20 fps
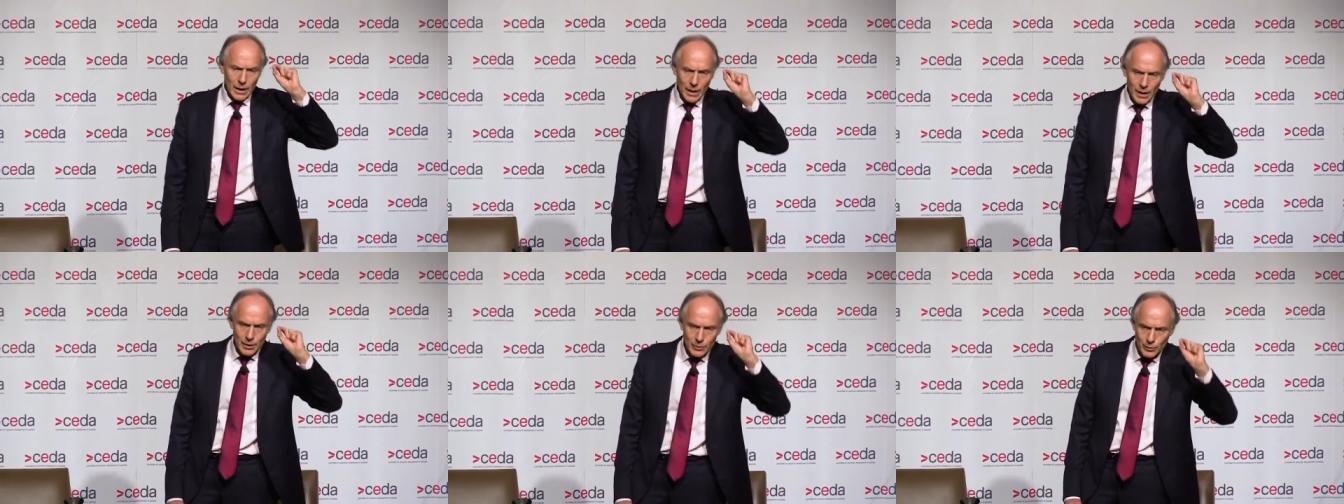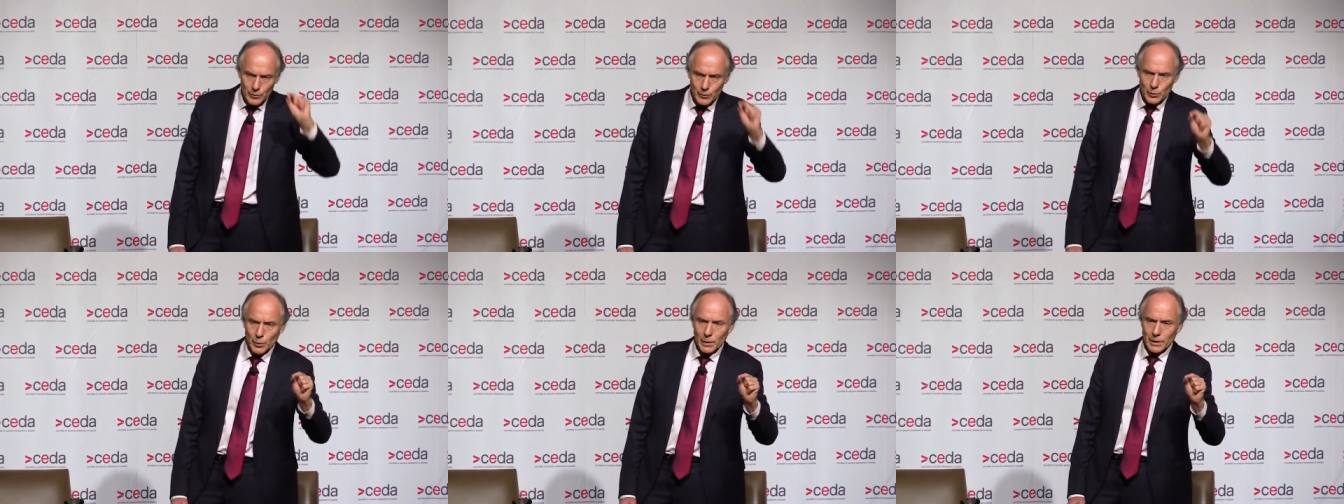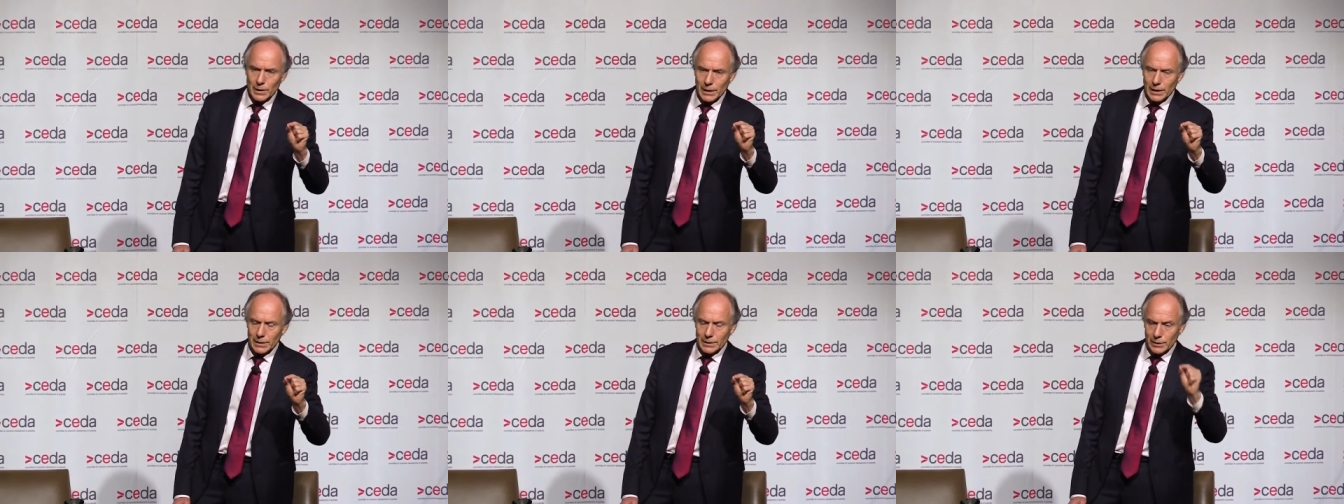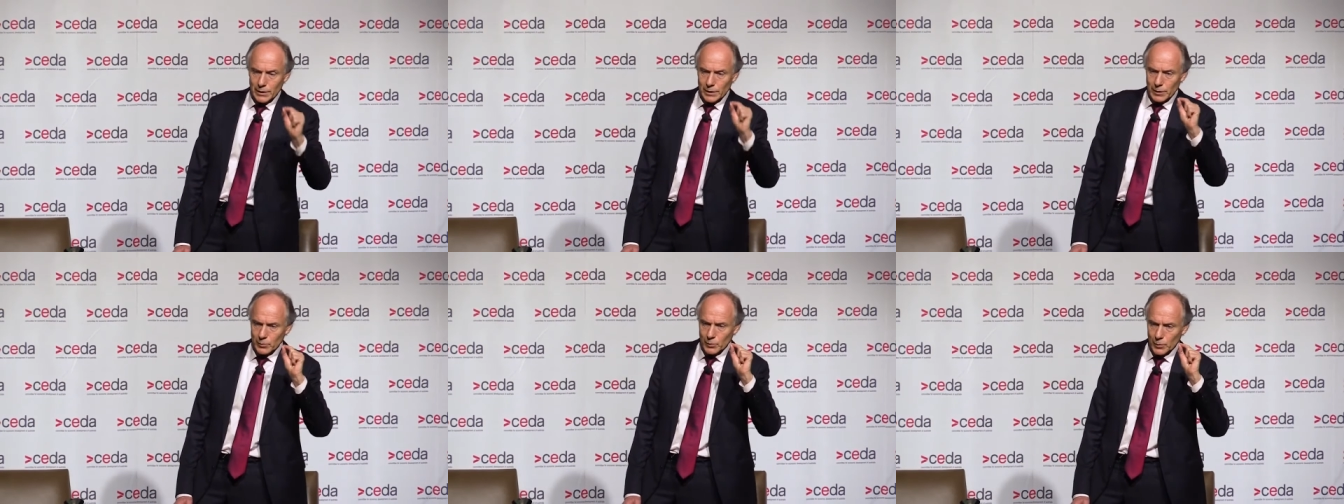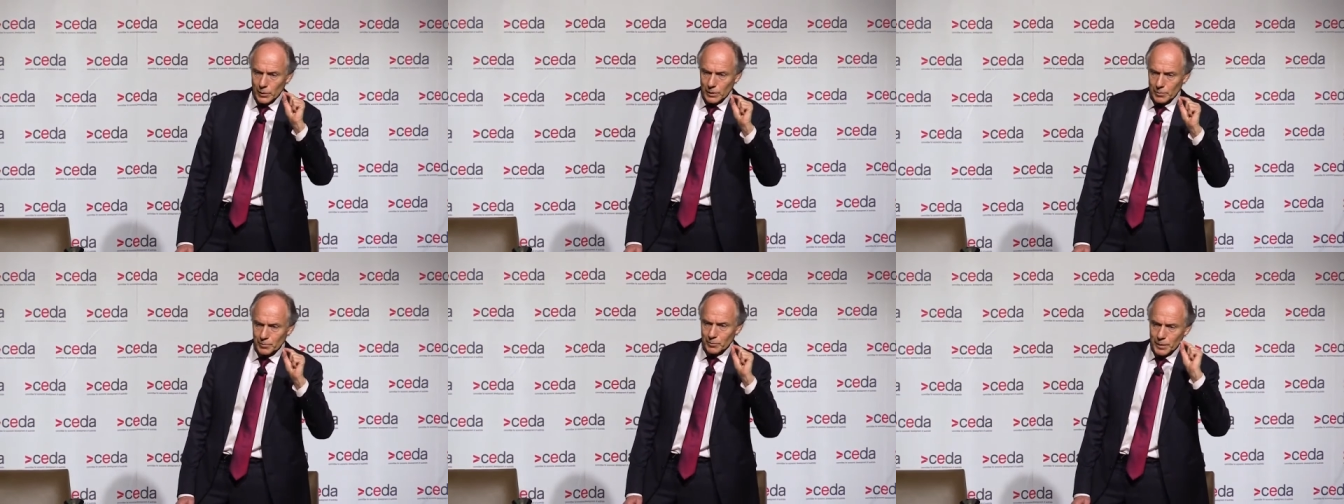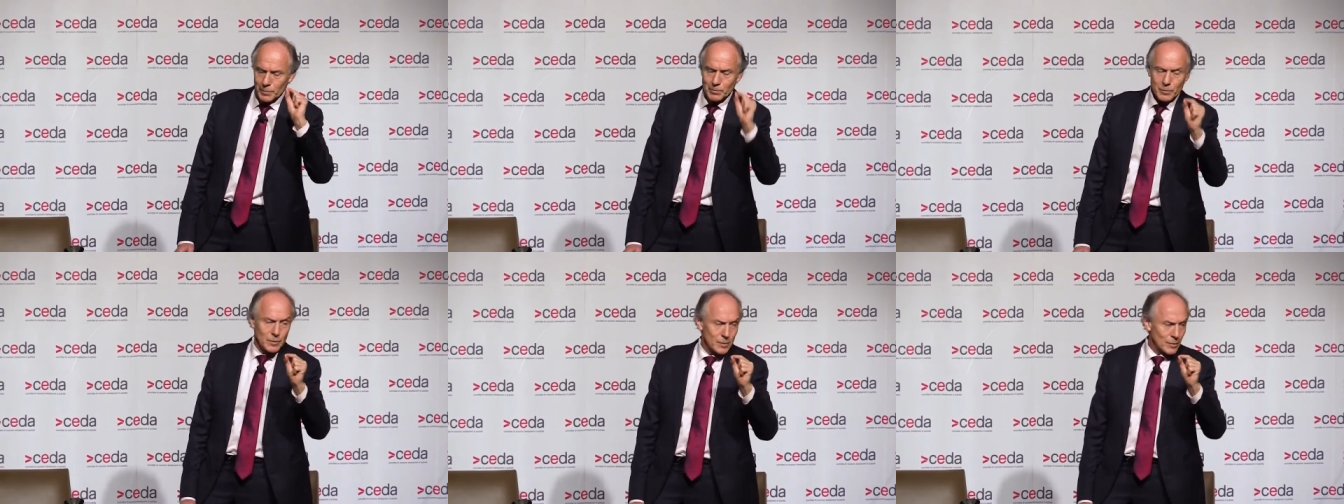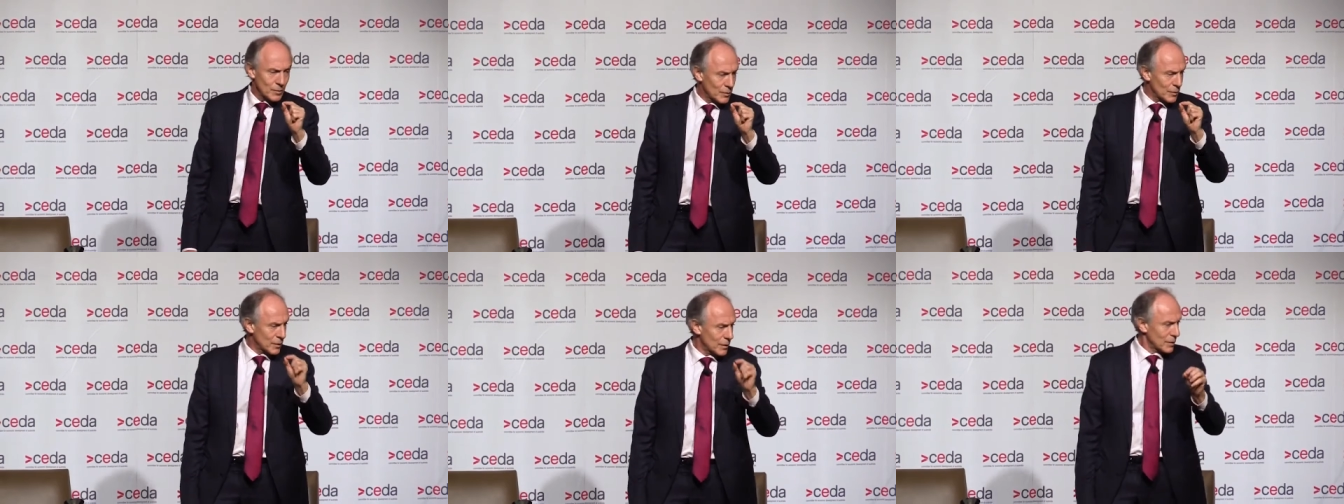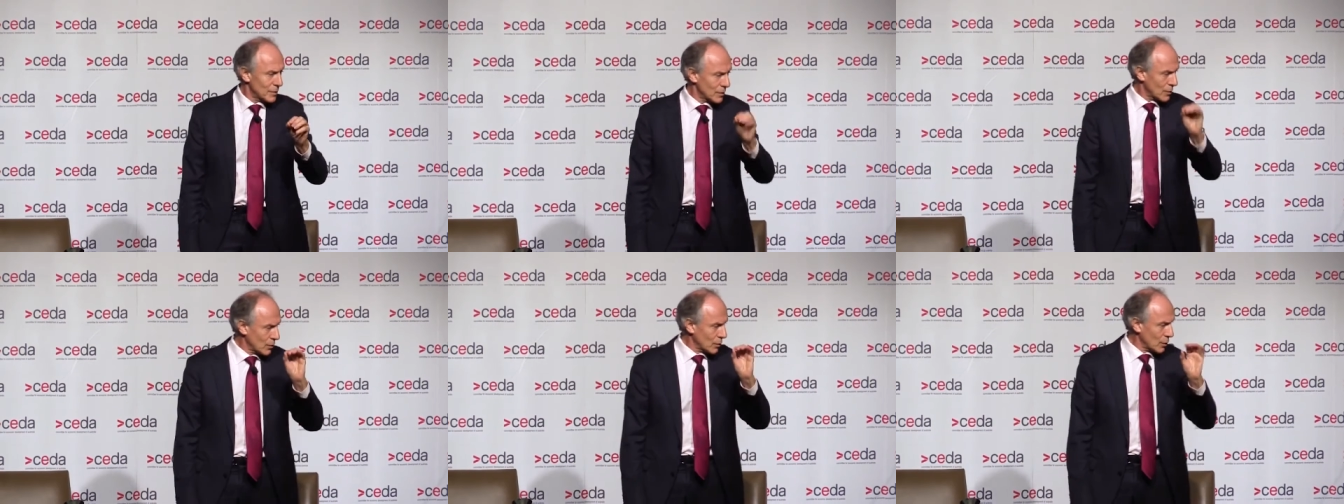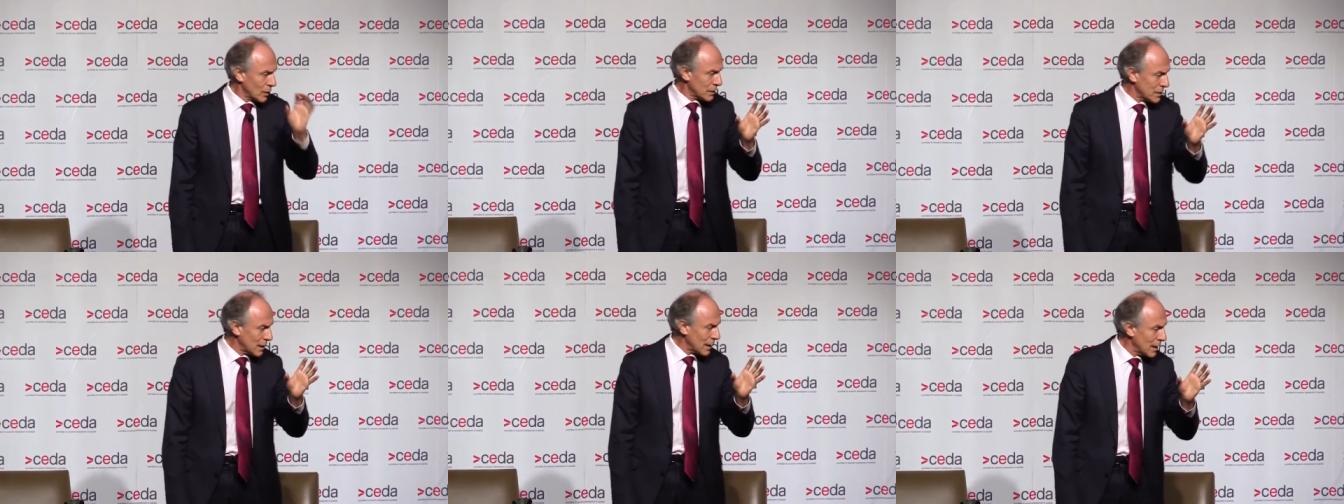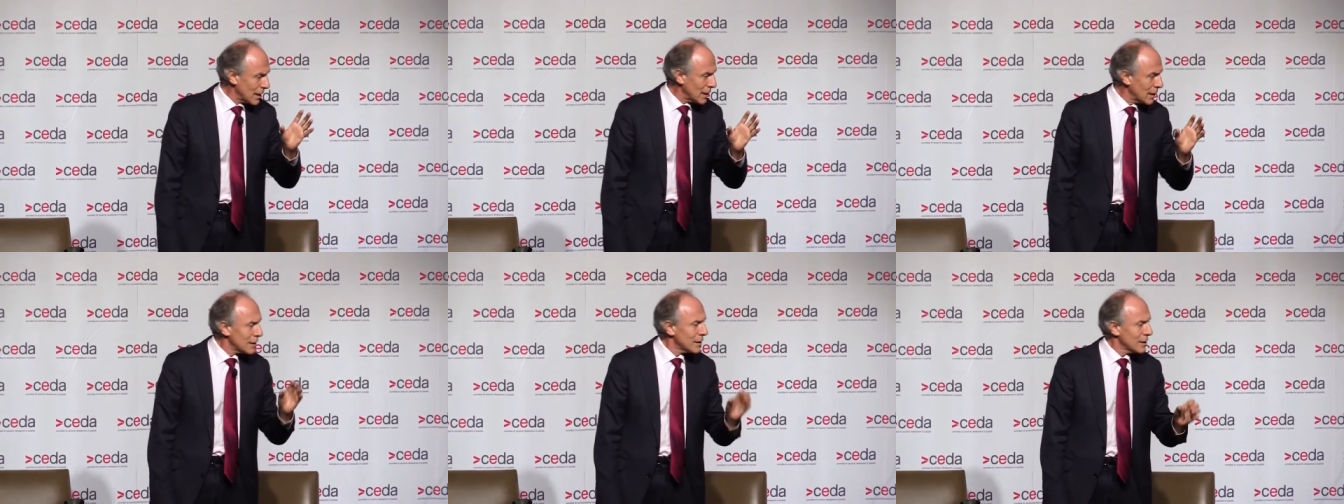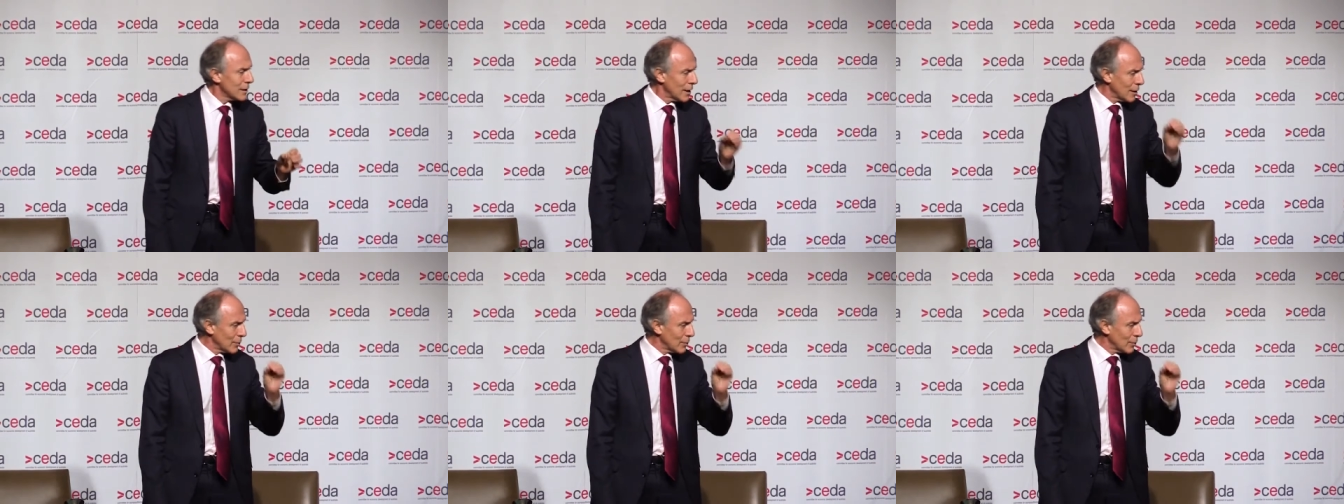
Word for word: as of 2018, we pipped Qatar